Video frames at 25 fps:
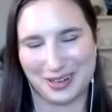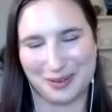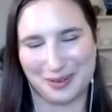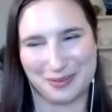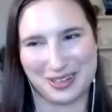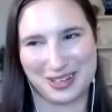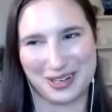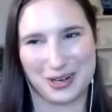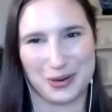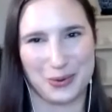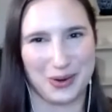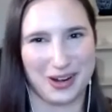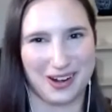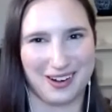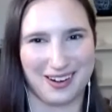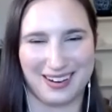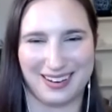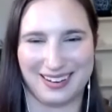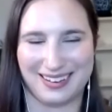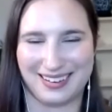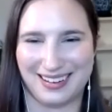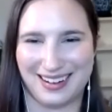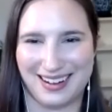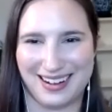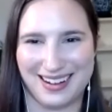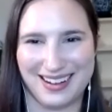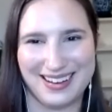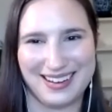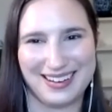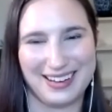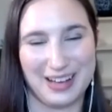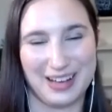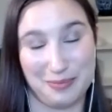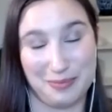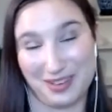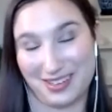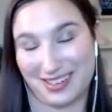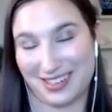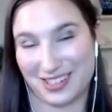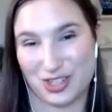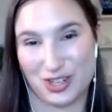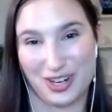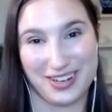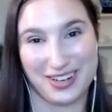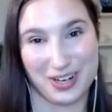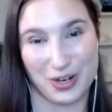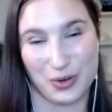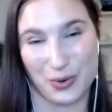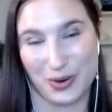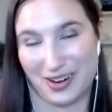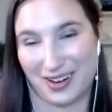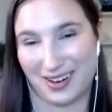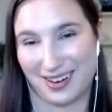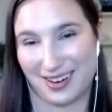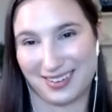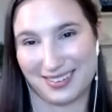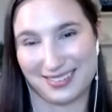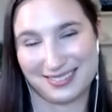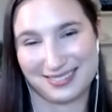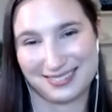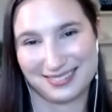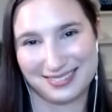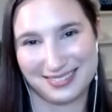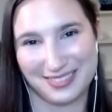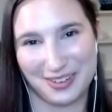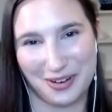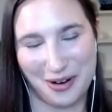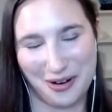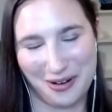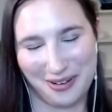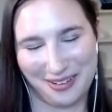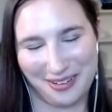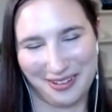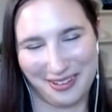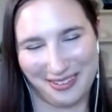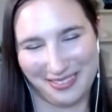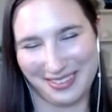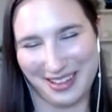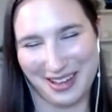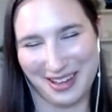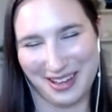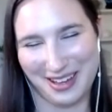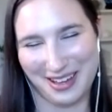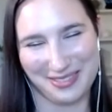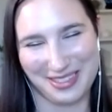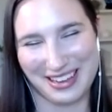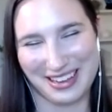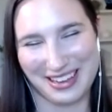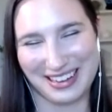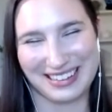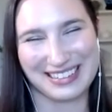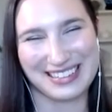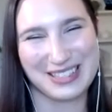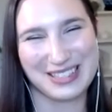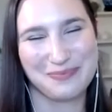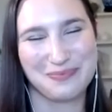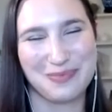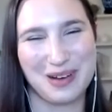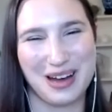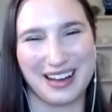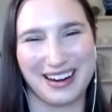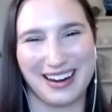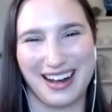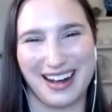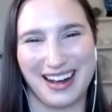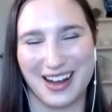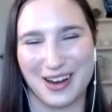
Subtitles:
I queering? I mean, I try to queer a lot of things, but I